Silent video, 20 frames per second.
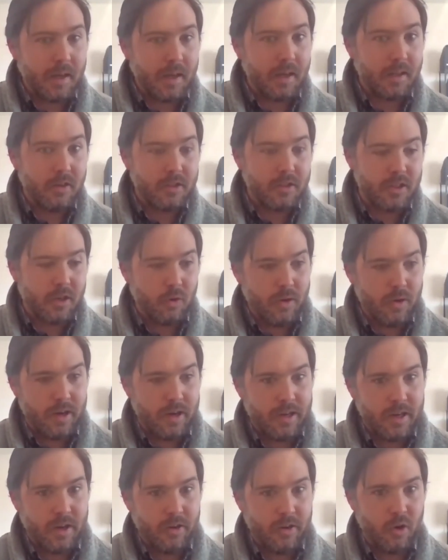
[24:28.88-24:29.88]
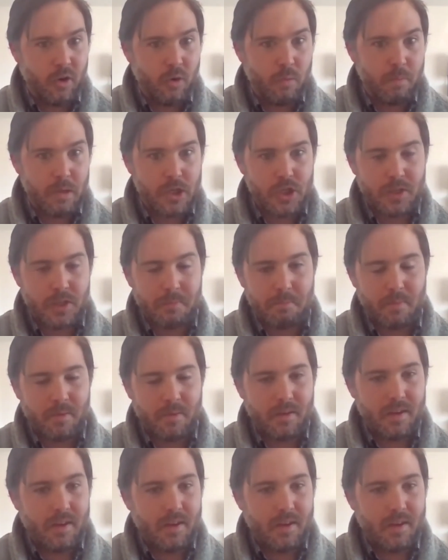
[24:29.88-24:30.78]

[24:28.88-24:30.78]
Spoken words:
There's a hereditary Obaship.